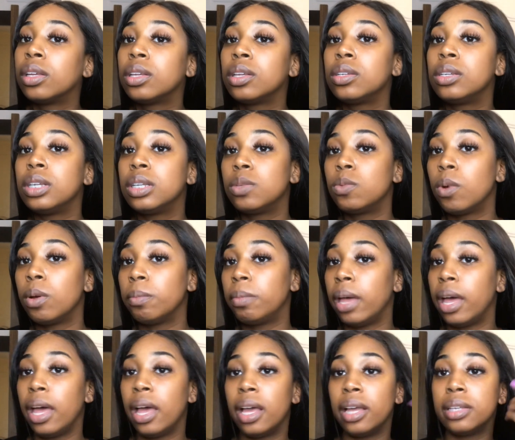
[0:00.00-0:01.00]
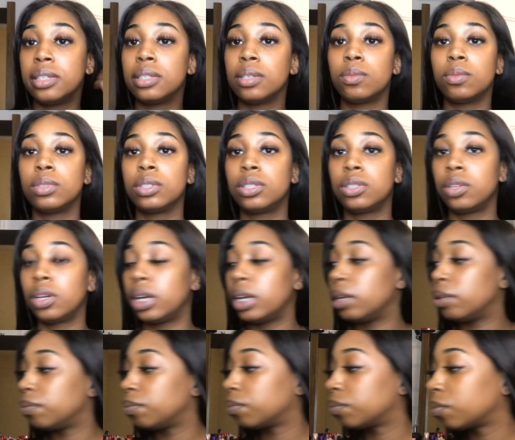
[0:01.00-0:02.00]
So this one passed and we're
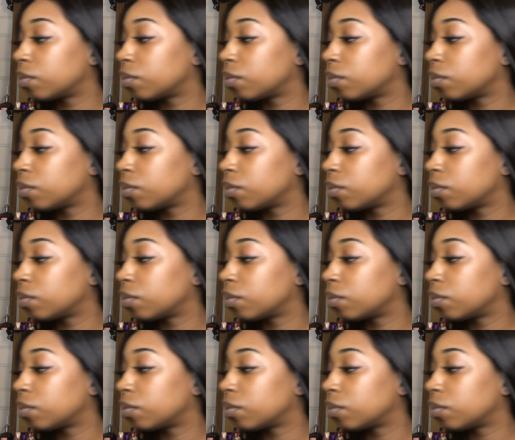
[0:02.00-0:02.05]
straight.